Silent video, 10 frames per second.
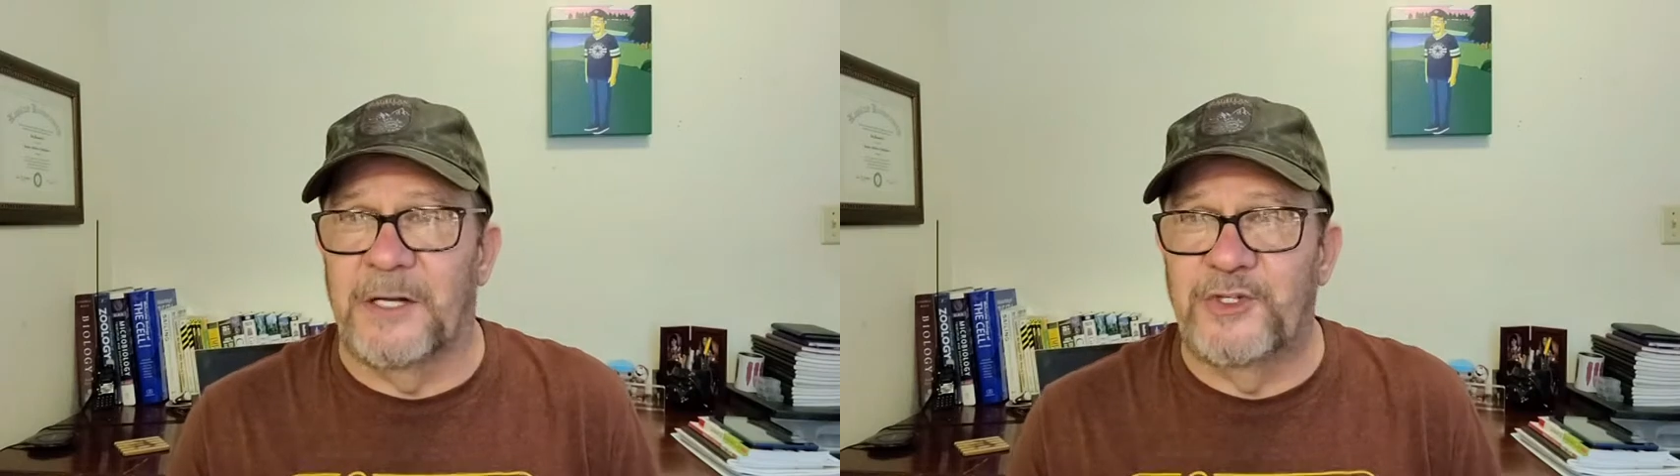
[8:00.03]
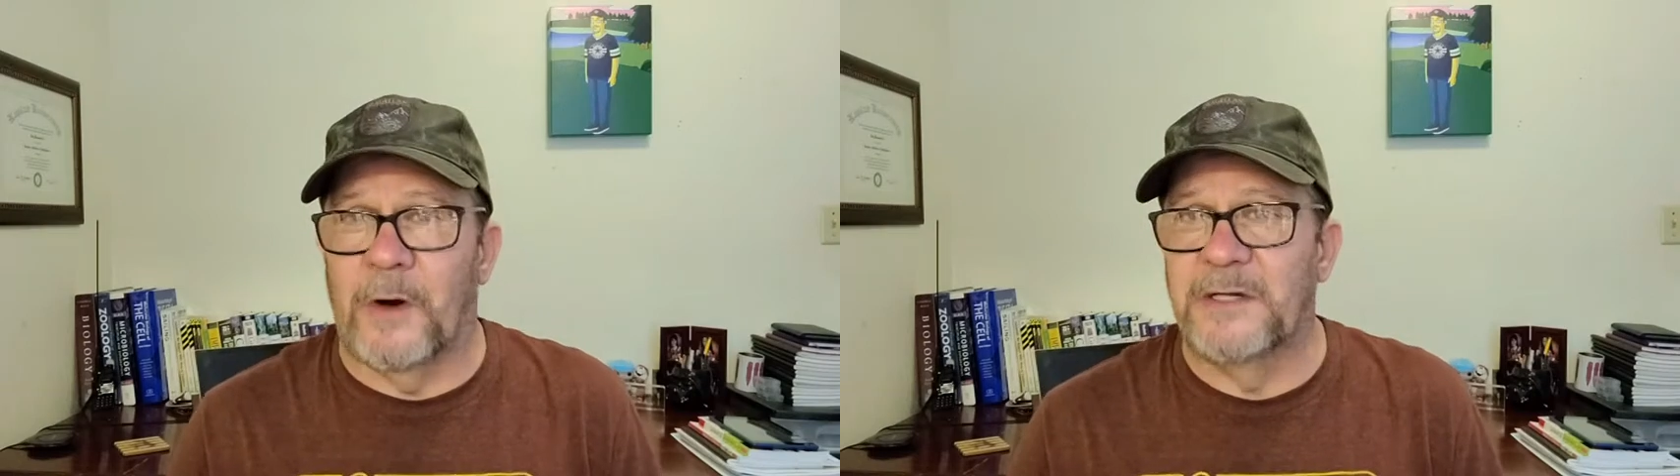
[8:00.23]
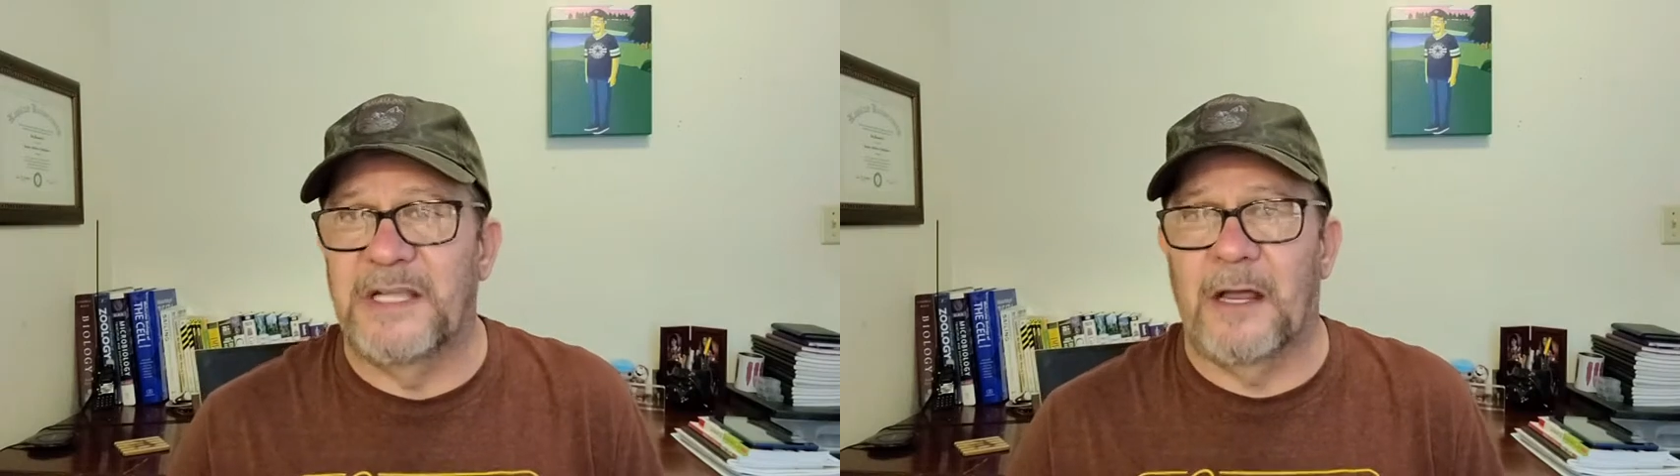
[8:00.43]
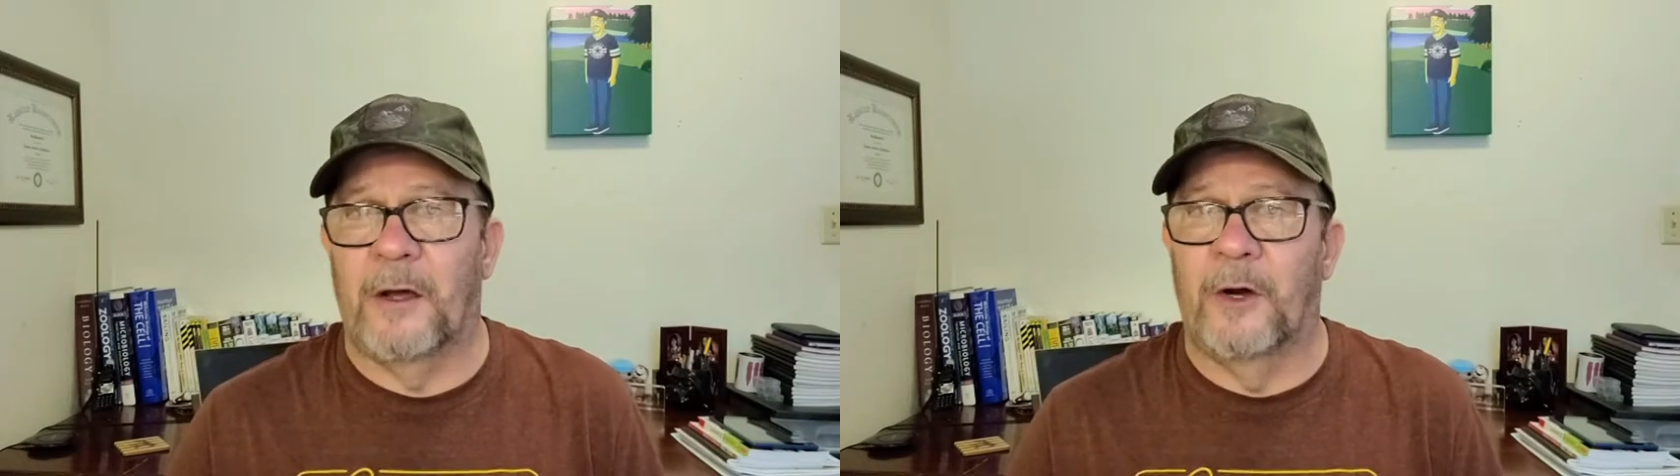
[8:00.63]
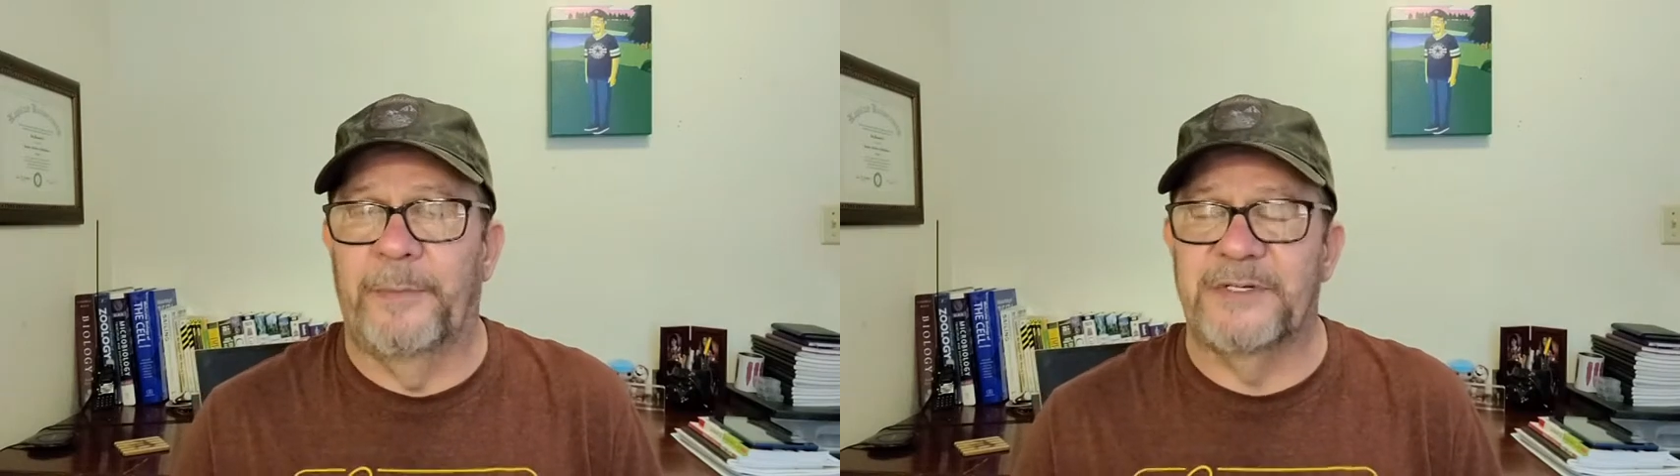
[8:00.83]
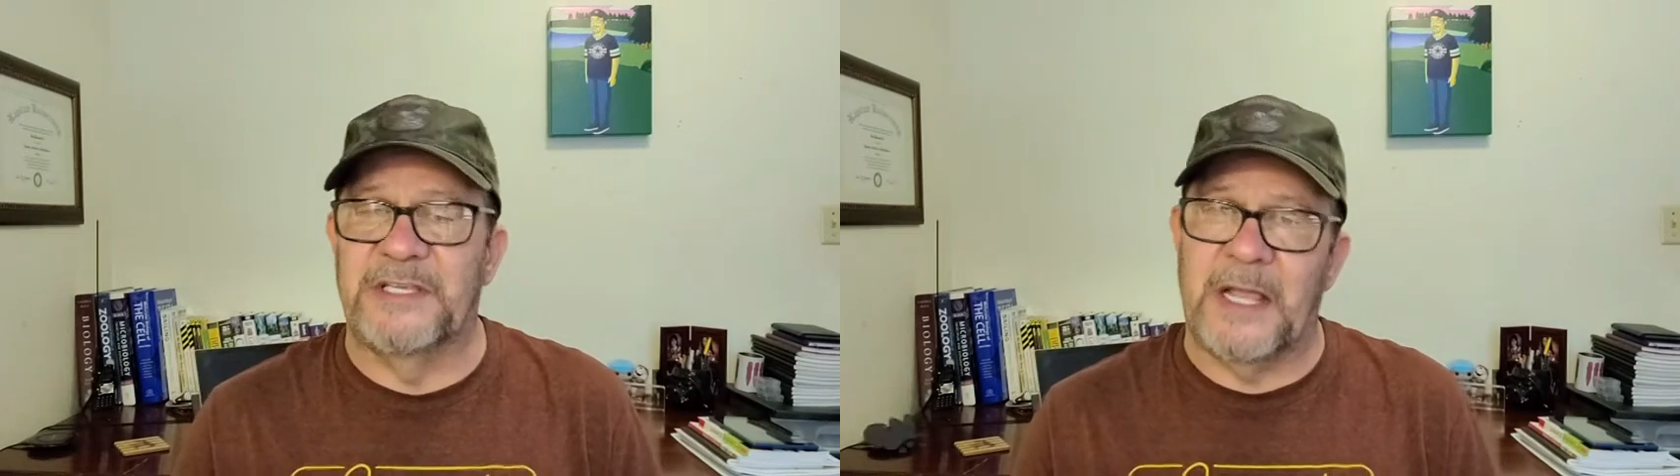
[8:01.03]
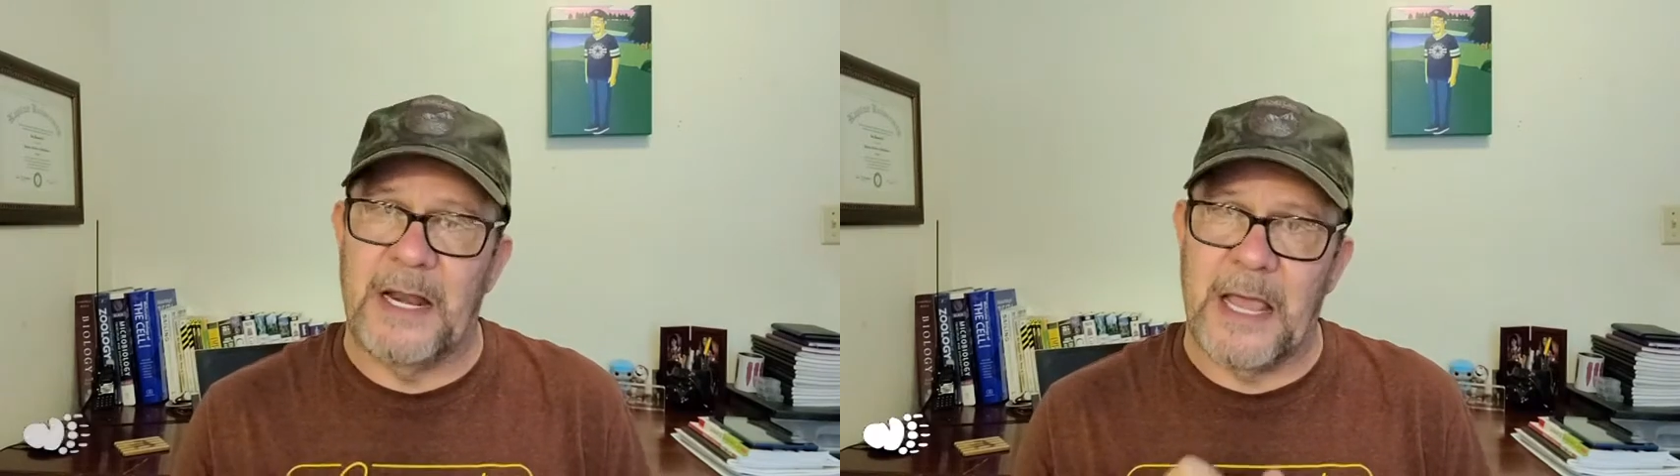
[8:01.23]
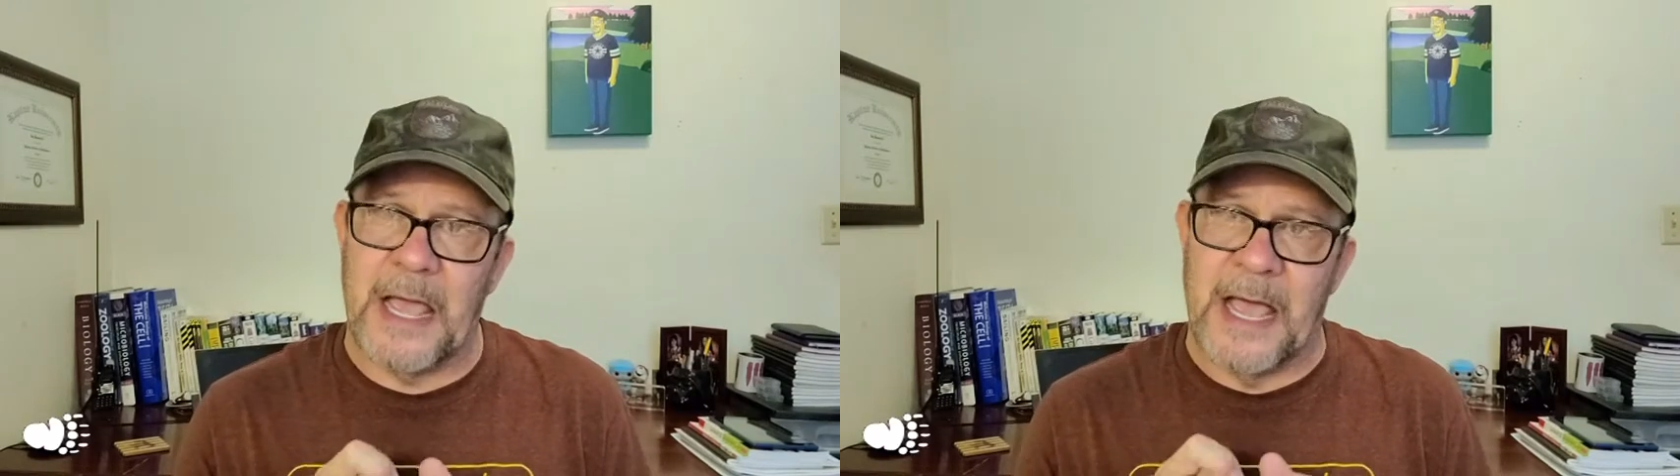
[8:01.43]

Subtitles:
done charging at 100%,